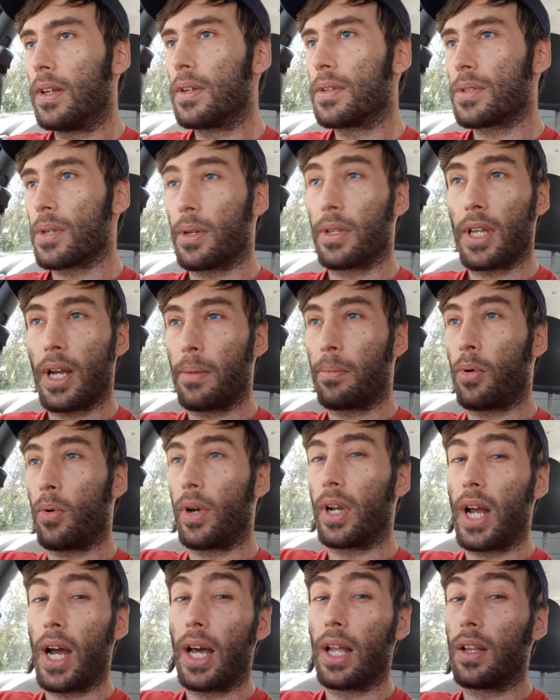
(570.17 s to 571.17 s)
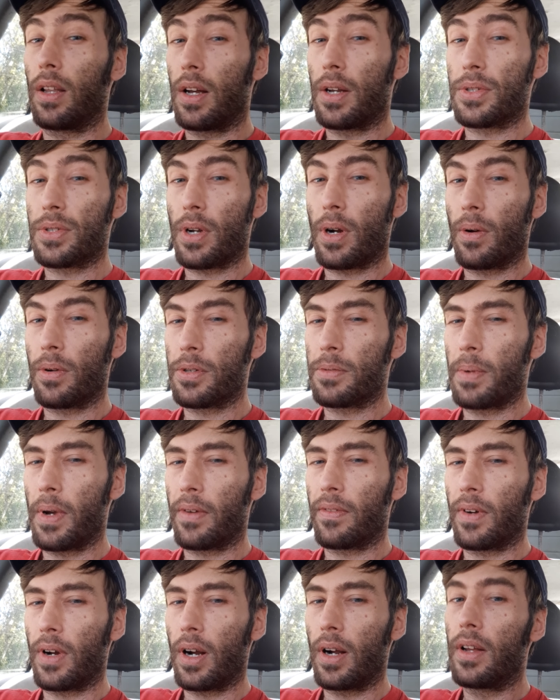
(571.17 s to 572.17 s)
So at that point, I'd lost all respect
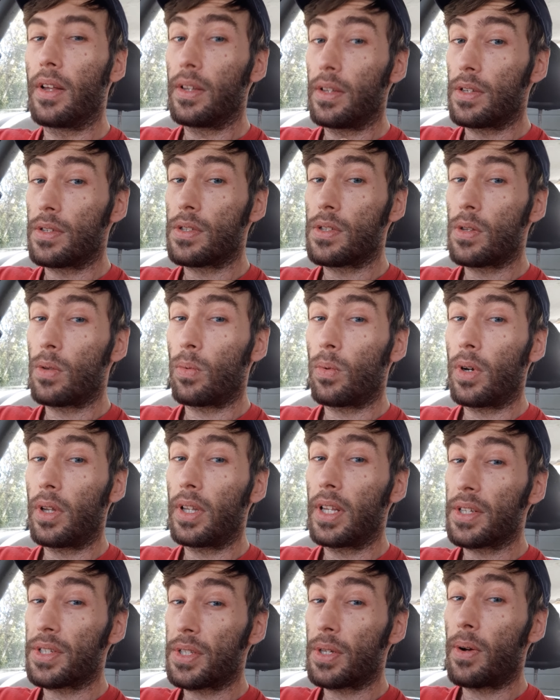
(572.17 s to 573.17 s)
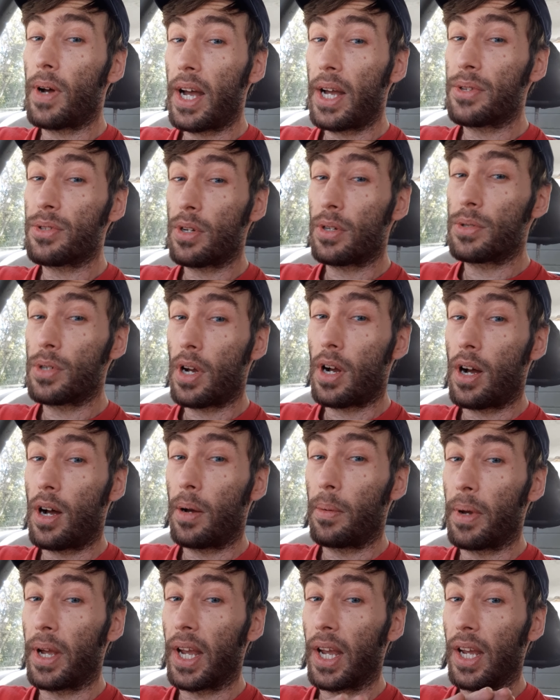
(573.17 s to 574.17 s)
for her. This is the one that still has her
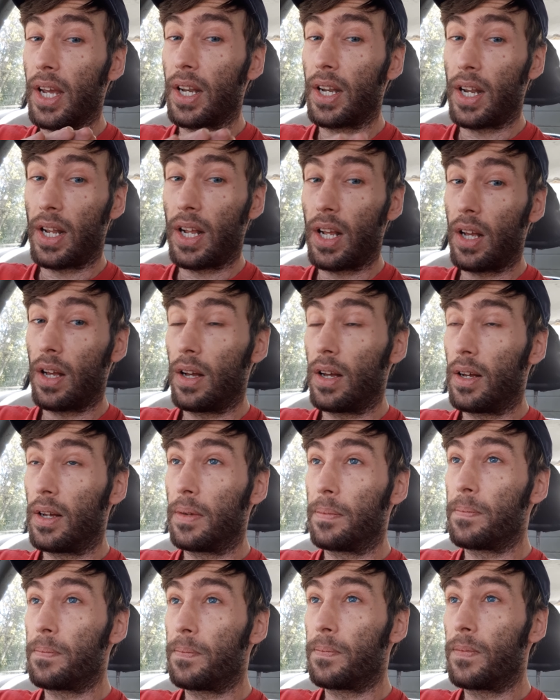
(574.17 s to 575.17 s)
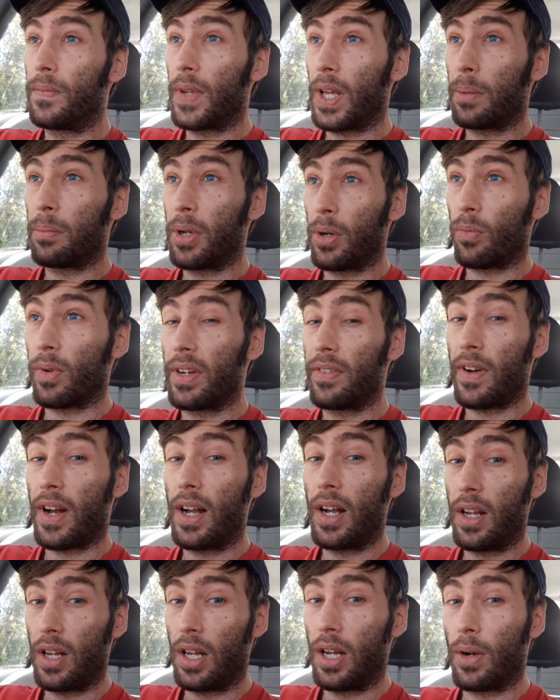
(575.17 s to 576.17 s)
job and had been
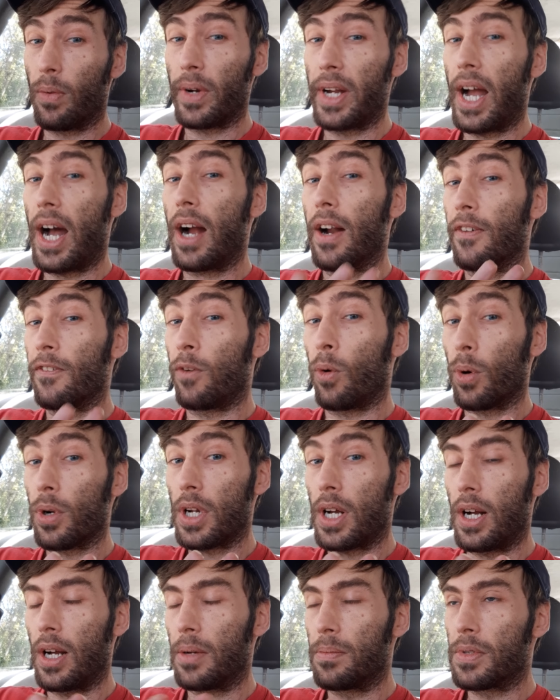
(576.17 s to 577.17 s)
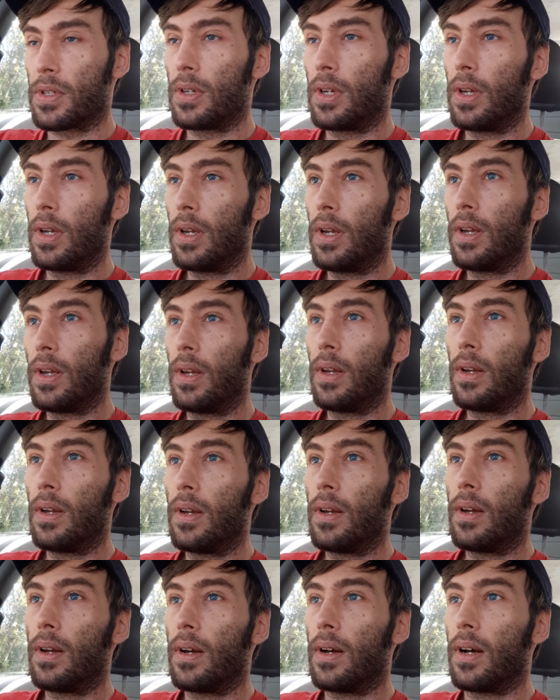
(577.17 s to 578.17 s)
rehired 4 times.
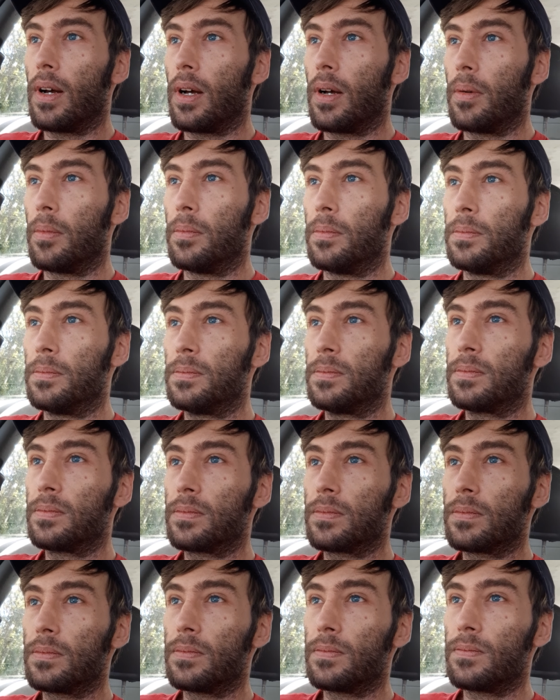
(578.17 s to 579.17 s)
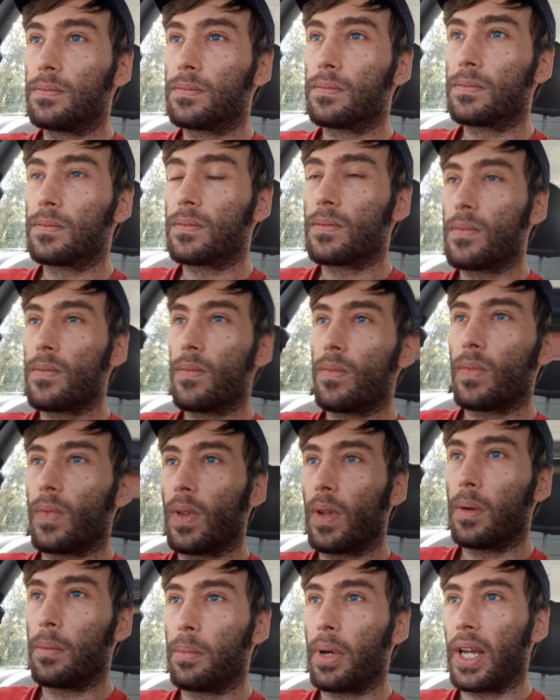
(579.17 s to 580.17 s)

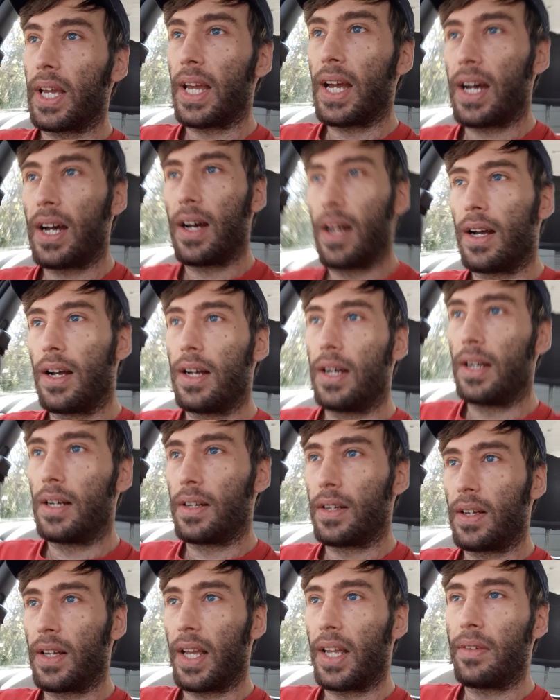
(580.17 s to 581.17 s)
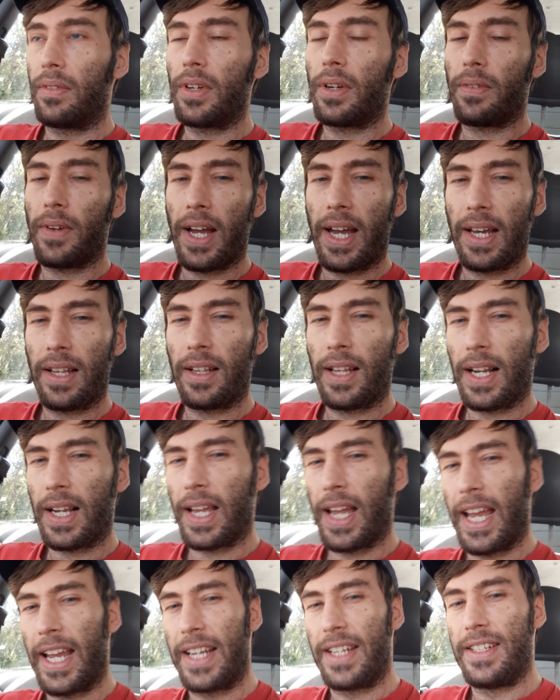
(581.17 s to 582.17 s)
But yeah, even if I had like
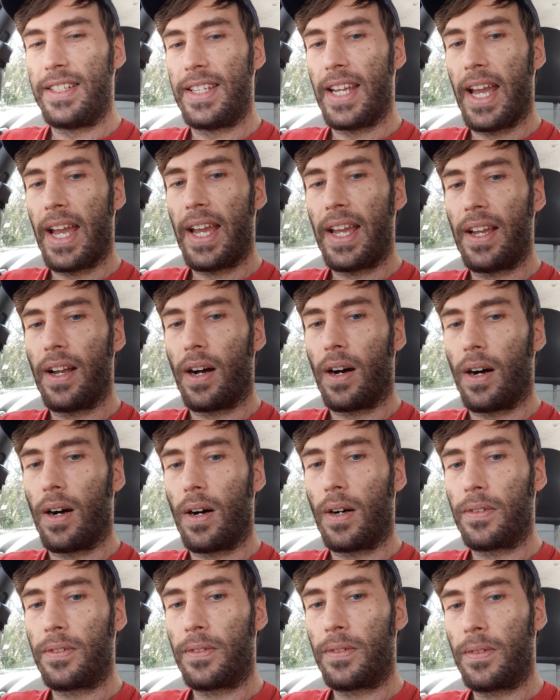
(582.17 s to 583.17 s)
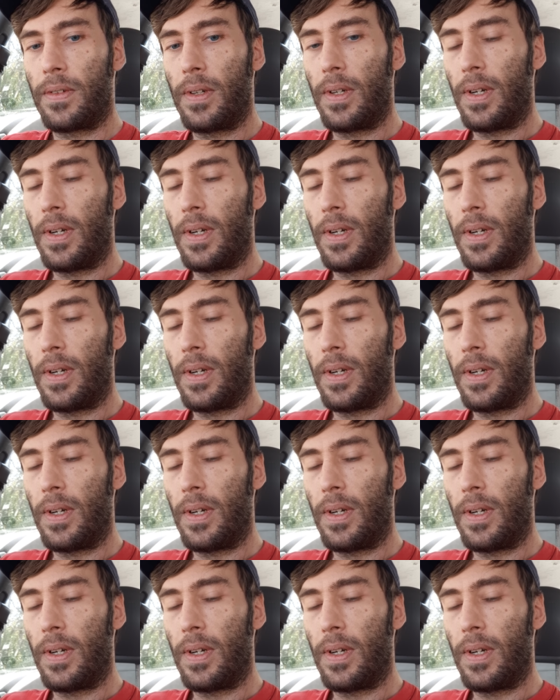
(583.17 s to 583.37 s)
a day off,